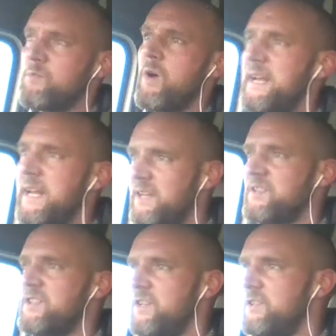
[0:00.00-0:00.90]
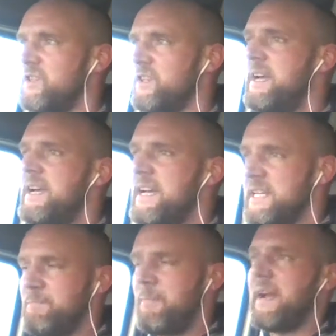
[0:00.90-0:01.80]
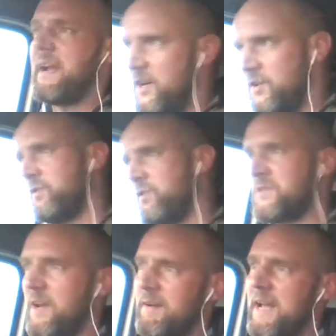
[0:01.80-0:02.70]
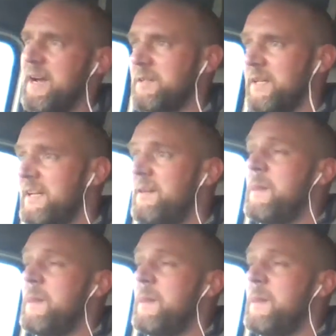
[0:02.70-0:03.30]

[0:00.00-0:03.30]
why Nicola Sturgeon is banging her drum so loudly.